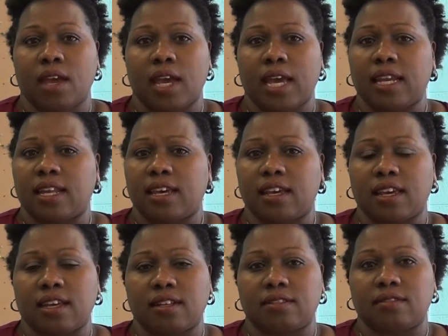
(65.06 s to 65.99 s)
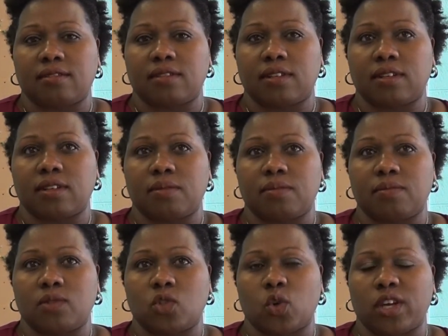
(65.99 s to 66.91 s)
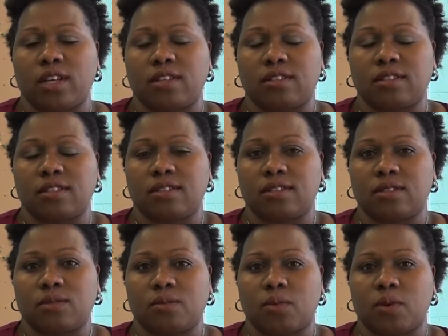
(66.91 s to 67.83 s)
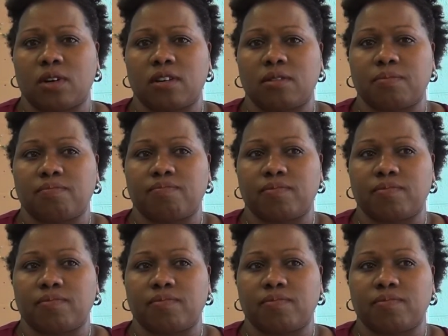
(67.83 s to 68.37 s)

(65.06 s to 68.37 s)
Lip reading: headache and joints were